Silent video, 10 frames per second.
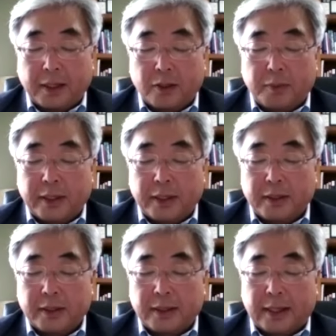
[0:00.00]

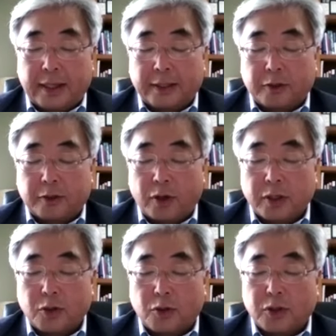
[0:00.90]
incubating and
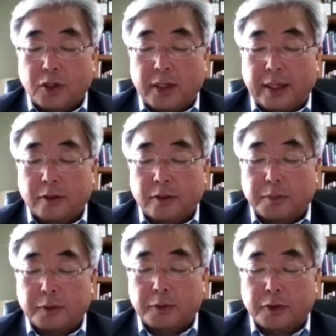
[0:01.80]
growing social
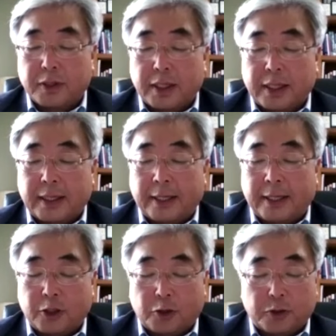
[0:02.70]
entrepreneurs and
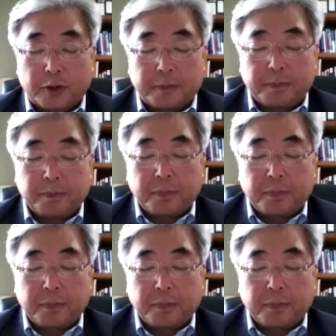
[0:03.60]
NGOs,